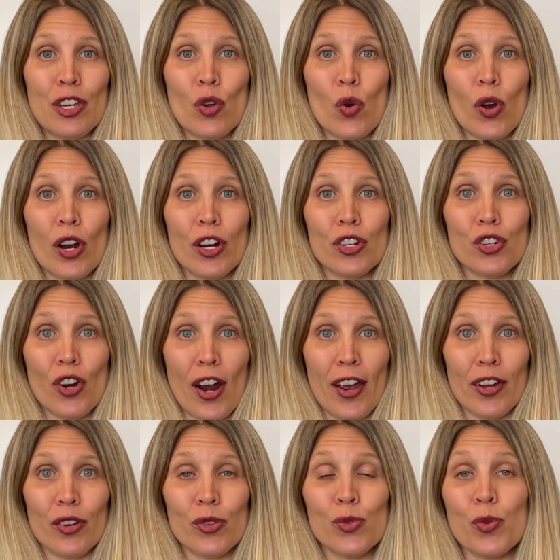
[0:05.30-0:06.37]
your
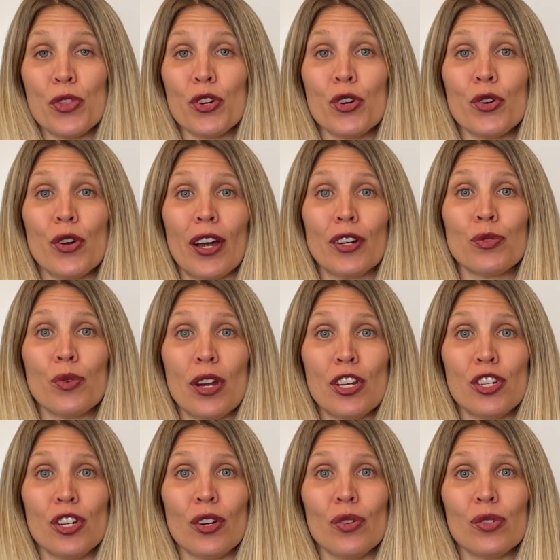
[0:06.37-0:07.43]
triangles with the correct
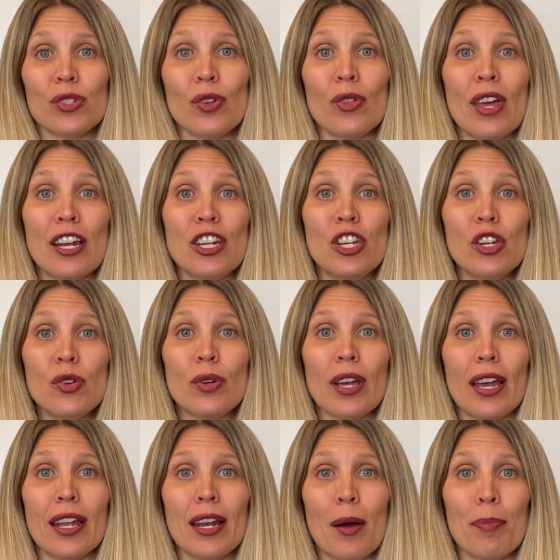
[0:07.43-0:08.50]
ratios so then you
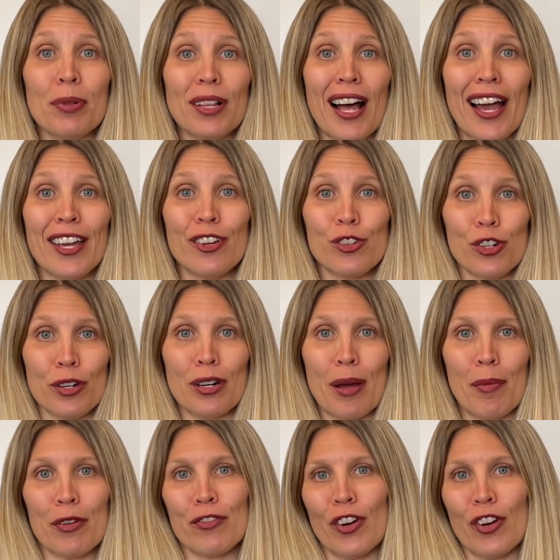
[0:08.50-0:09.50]
can apply your trigonomic